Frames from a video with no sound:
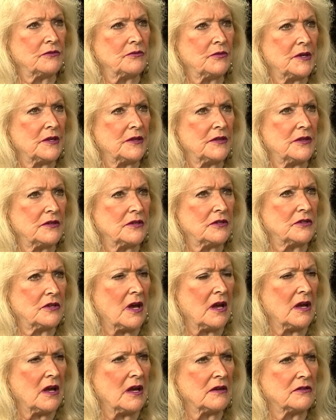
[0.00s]
with
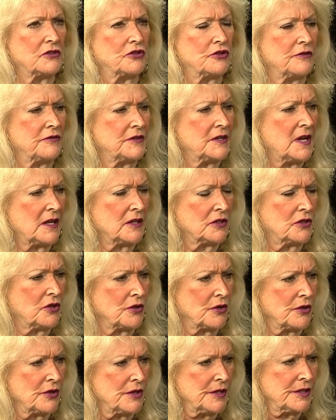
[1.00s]
juvenile
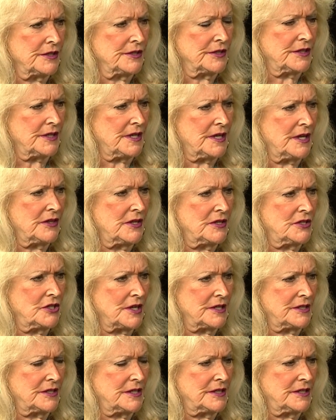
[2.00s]
girls in the
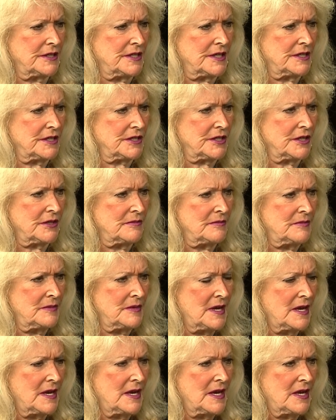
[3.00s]
justice system?
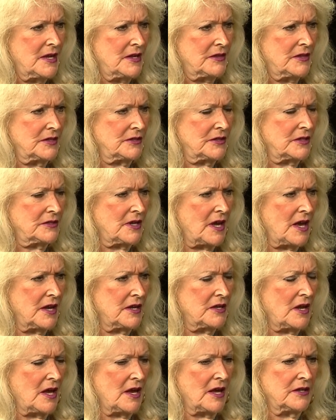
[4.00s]
This is,
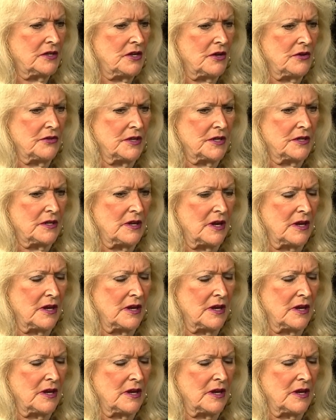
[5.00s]
I know that